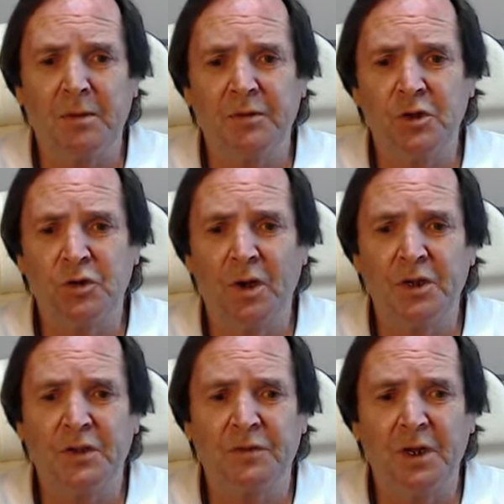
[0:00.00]
If you enjoyed
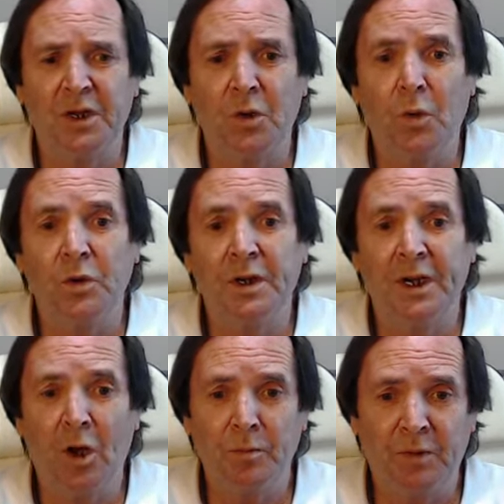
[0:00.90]
this video, you
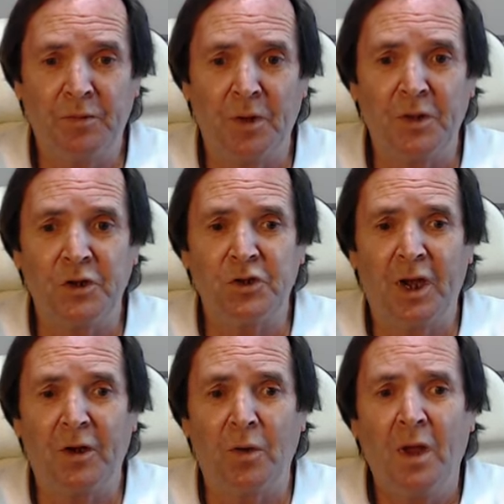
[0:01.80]
can help me fund the
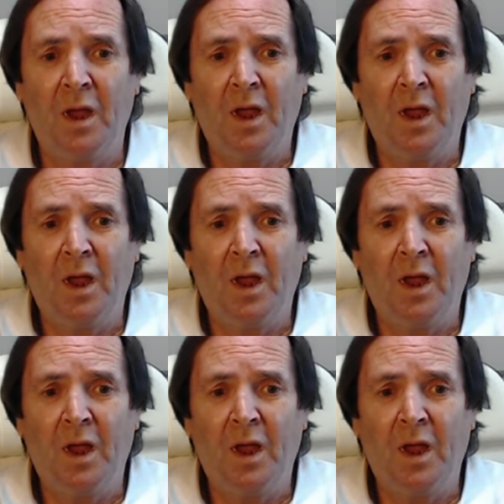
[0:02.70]
channel